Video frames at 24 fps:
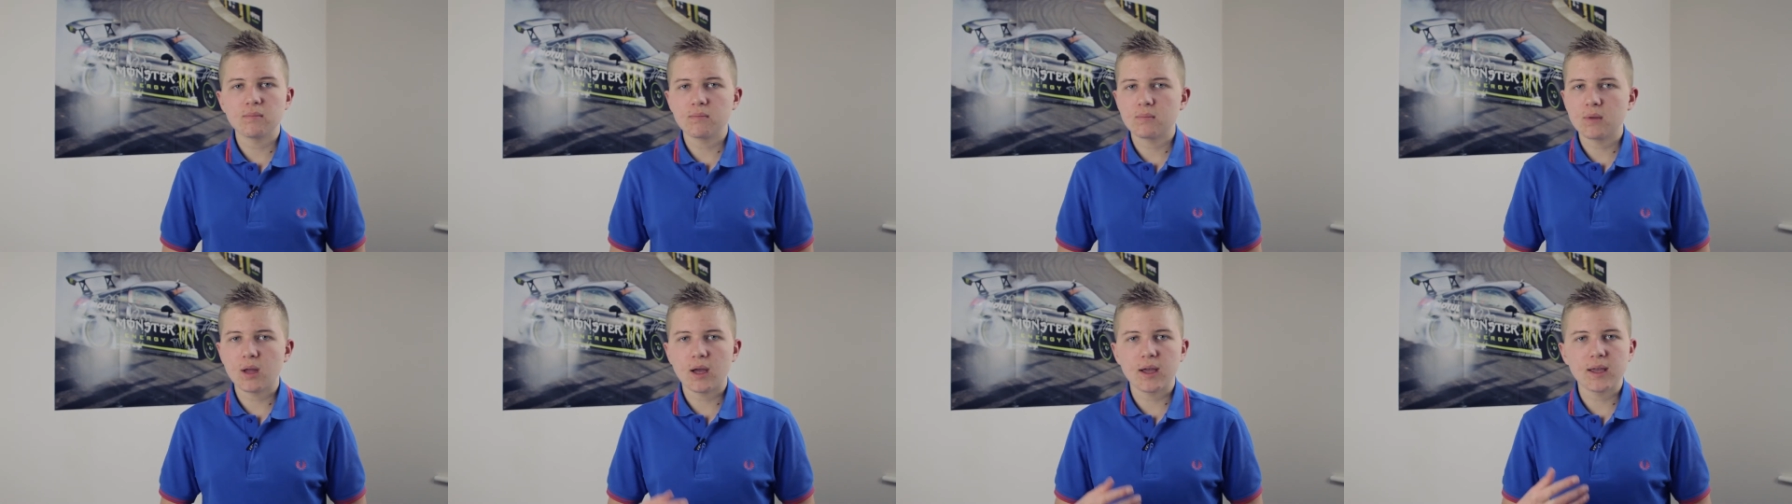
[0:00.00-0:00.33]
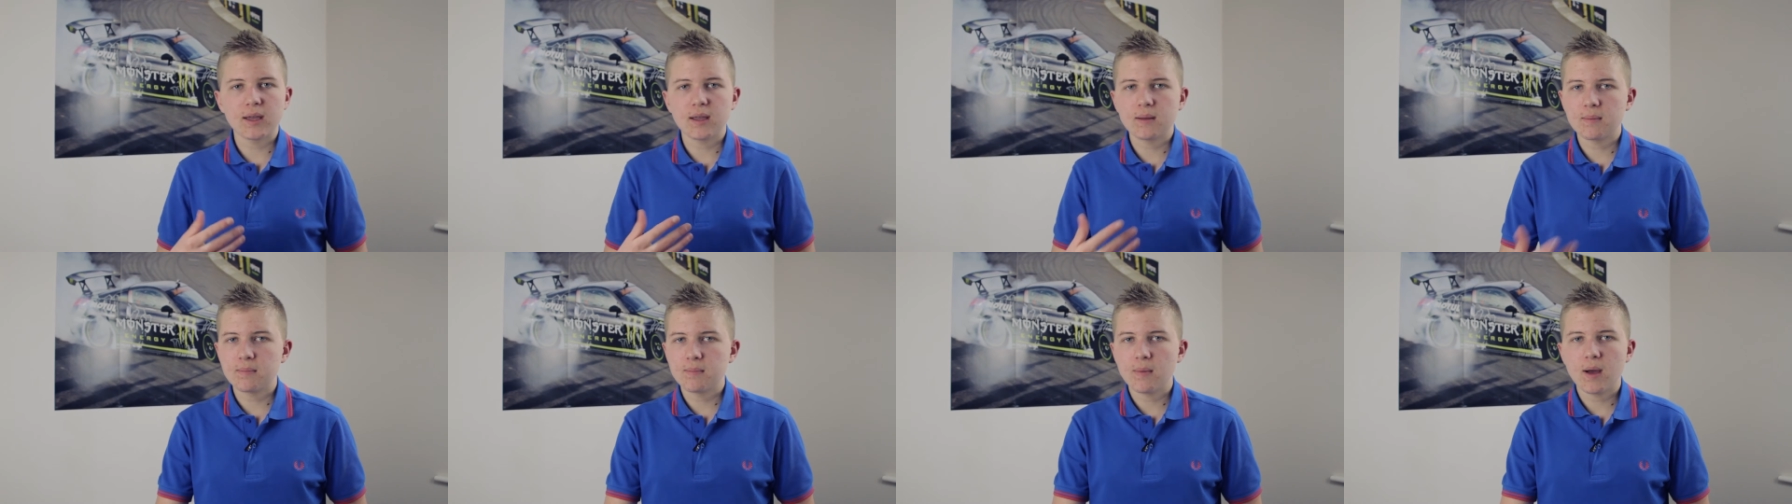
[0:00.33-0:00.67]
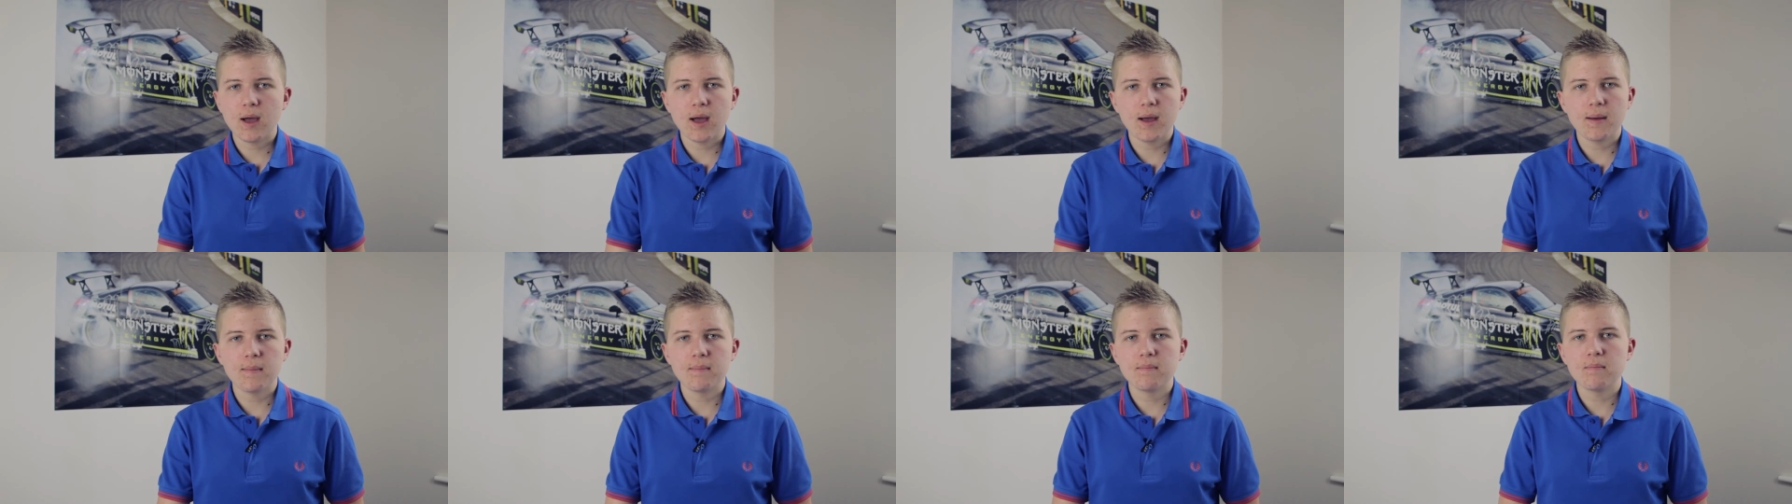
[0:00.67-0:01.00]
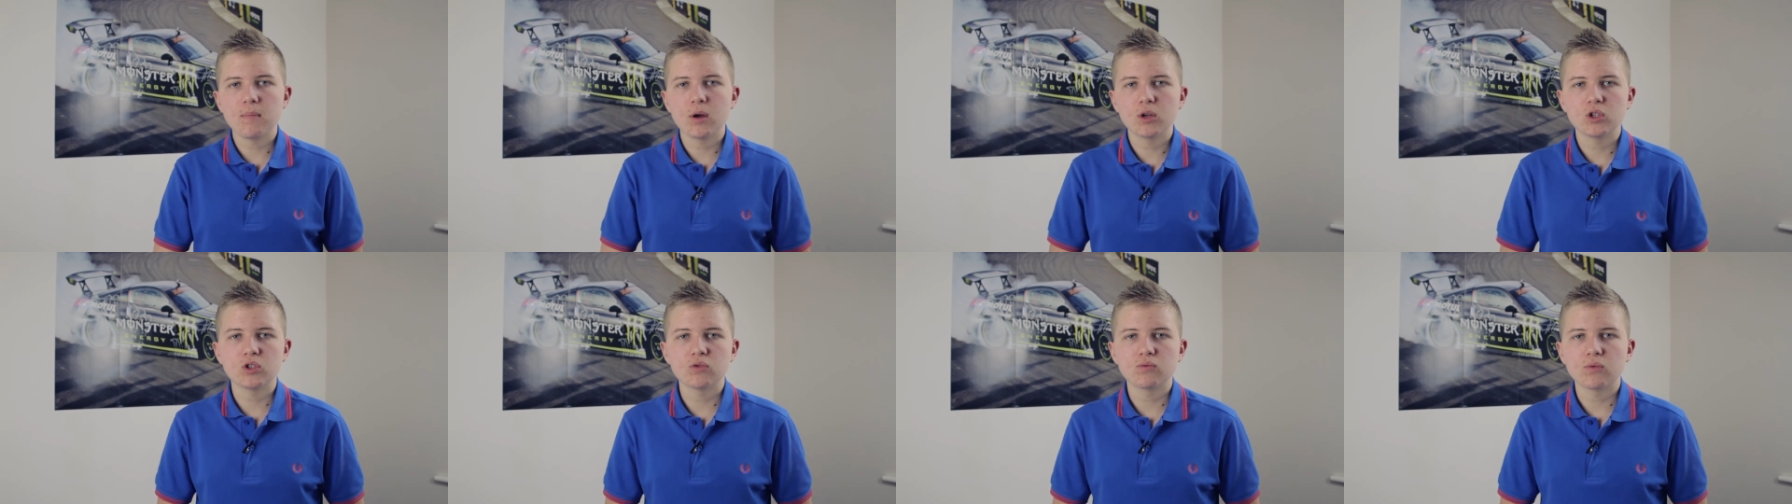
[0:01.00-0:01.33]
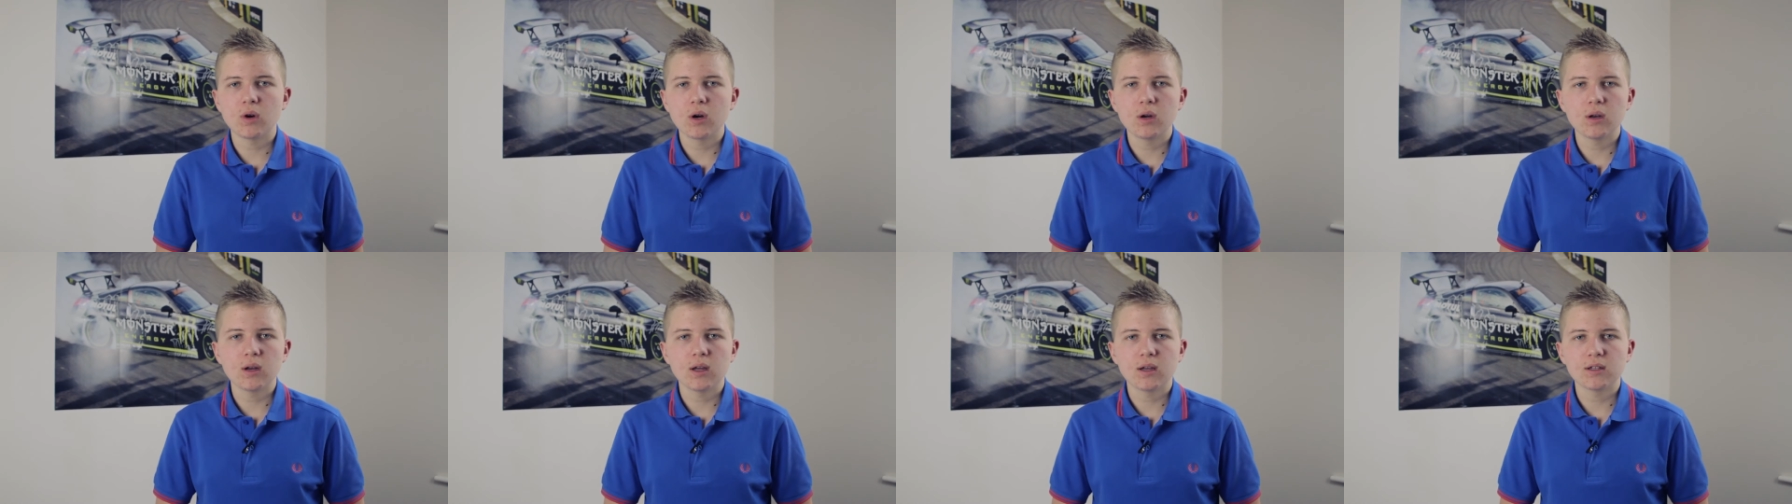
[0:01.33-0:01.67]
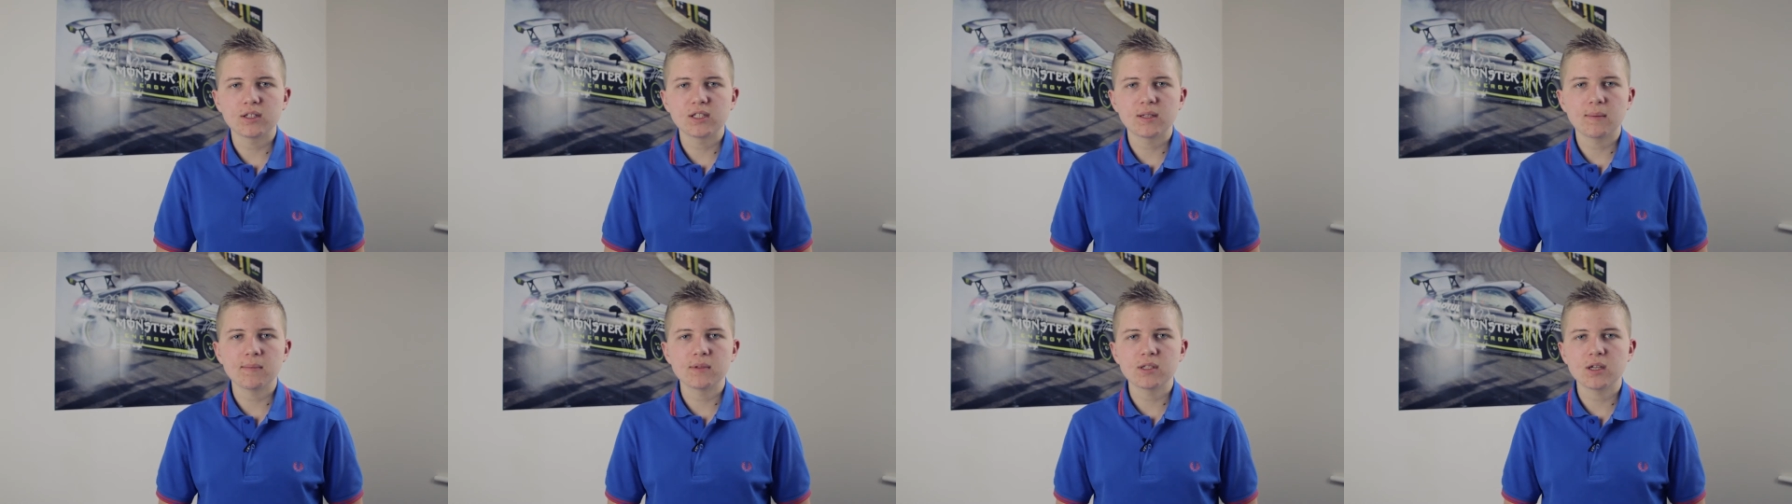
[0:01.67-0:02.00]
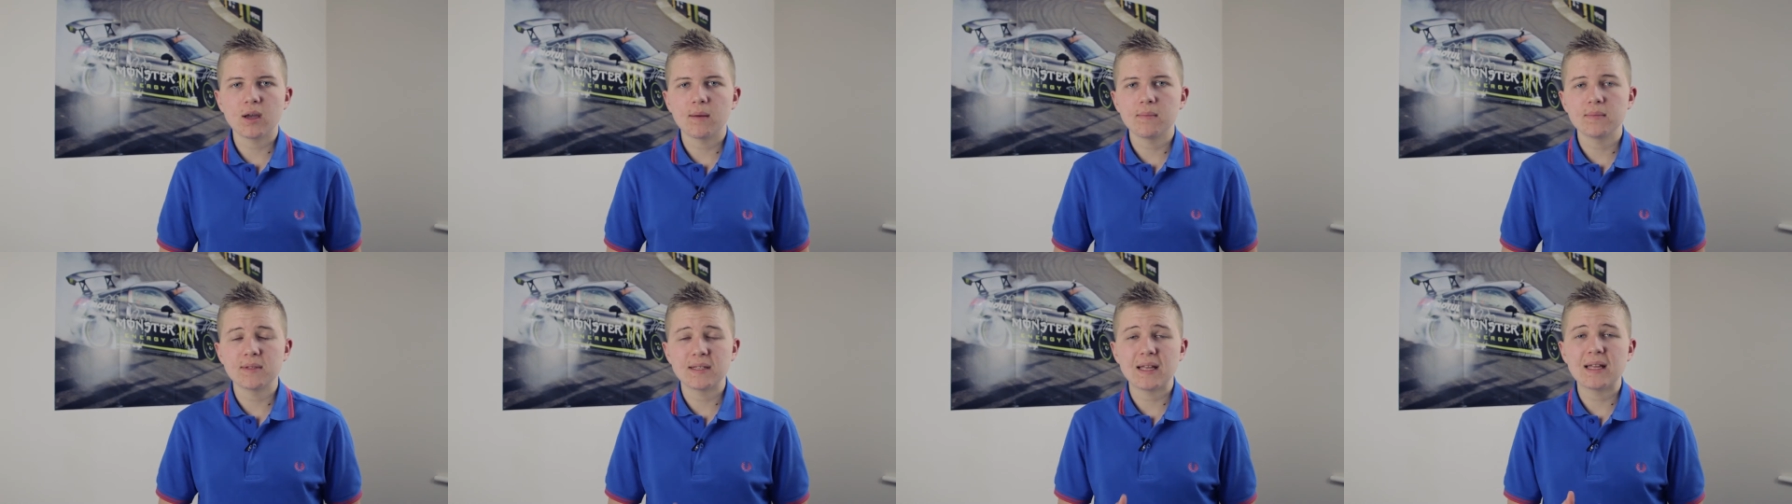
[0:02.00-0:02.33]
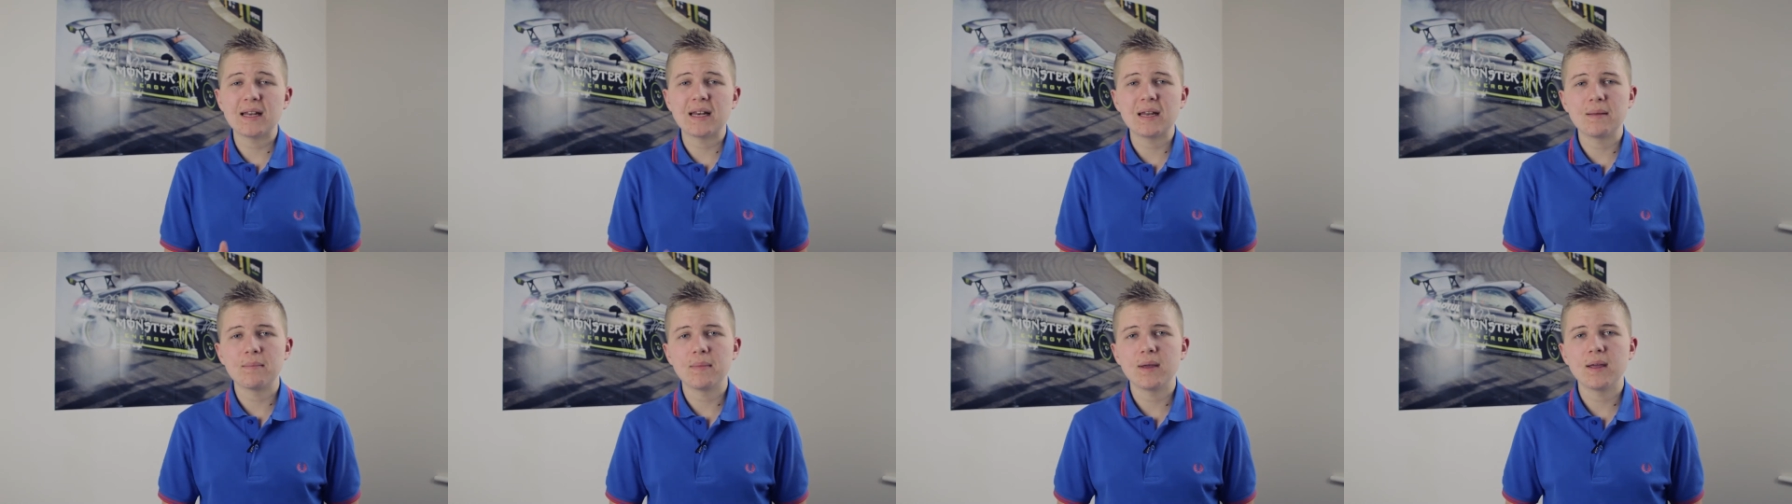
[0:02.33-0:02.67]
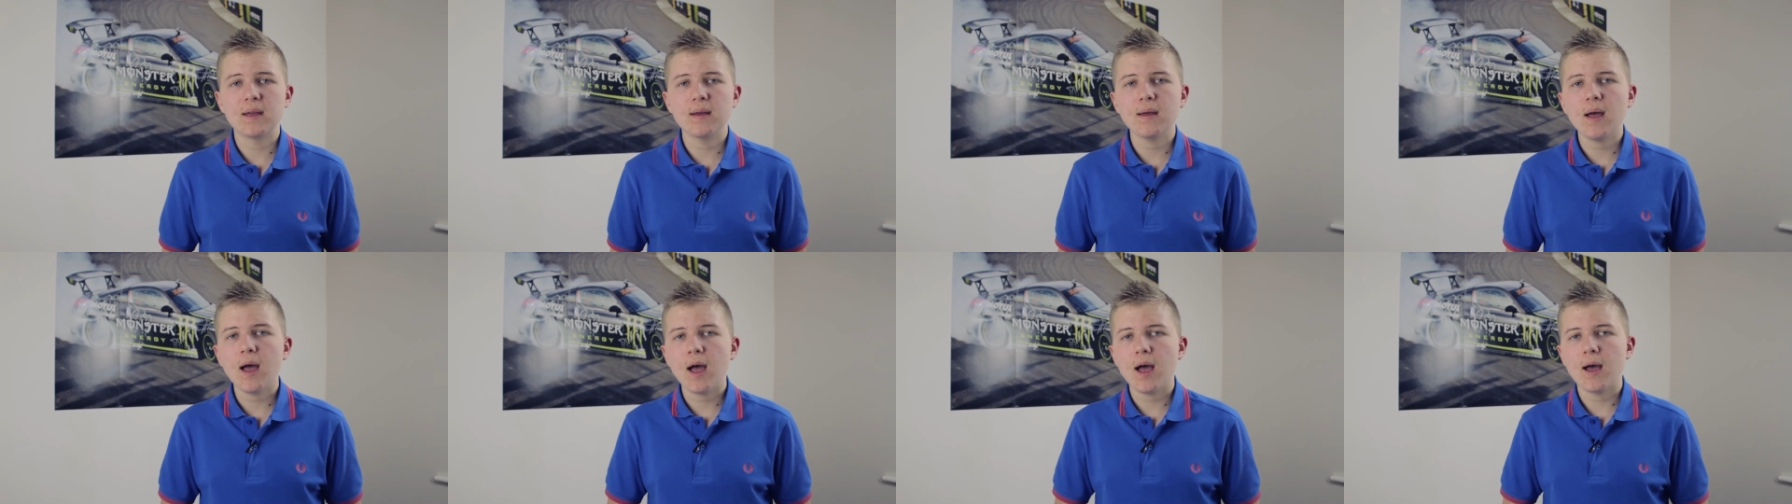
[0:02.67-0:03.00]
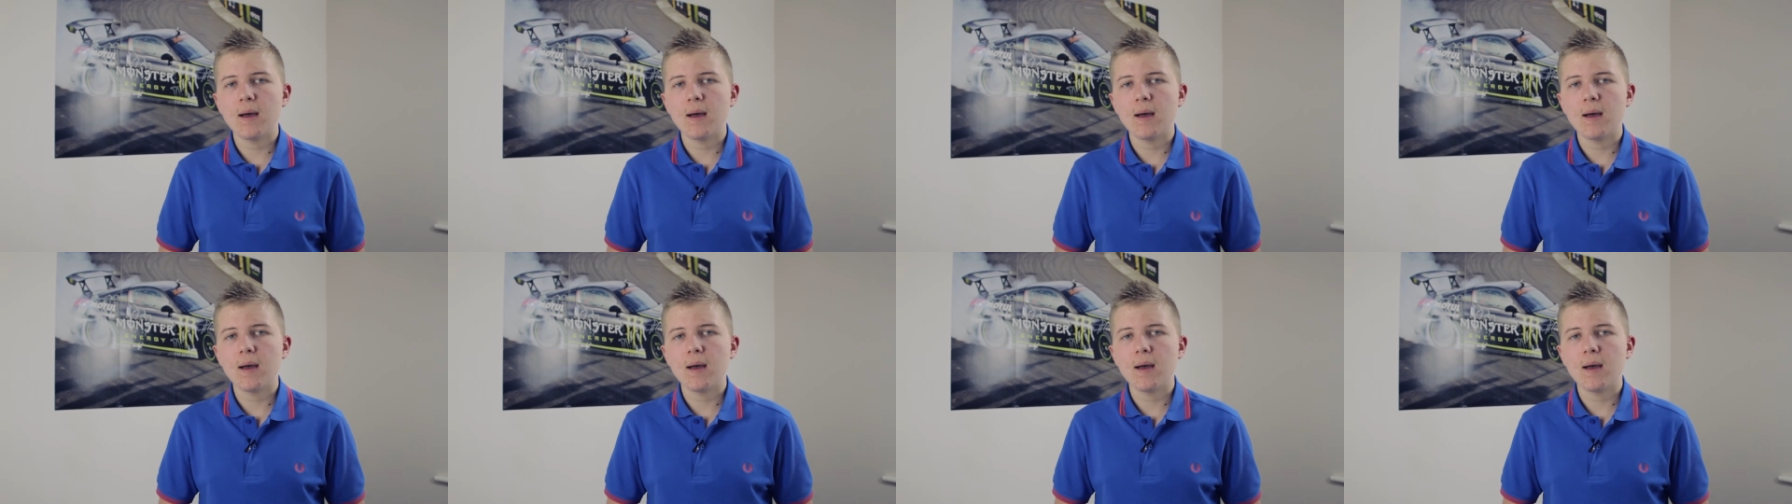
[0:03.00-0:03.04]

like Motorola, sometimes they limit